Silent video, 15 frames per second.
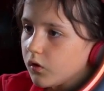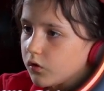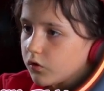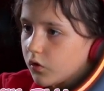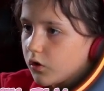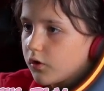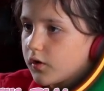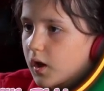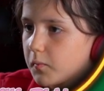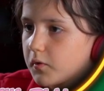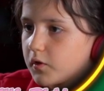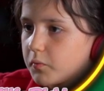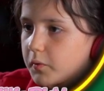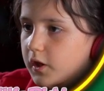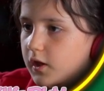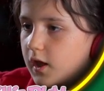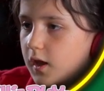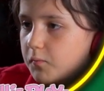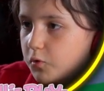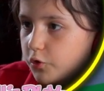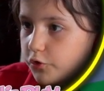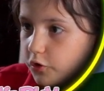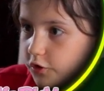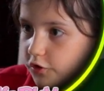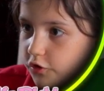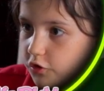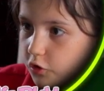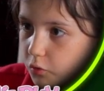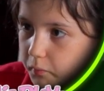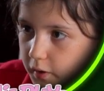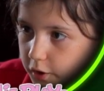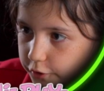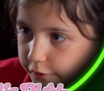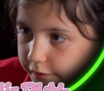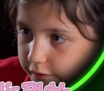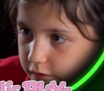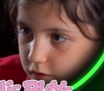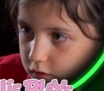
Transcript: So do diamonds, but emeralds are still better.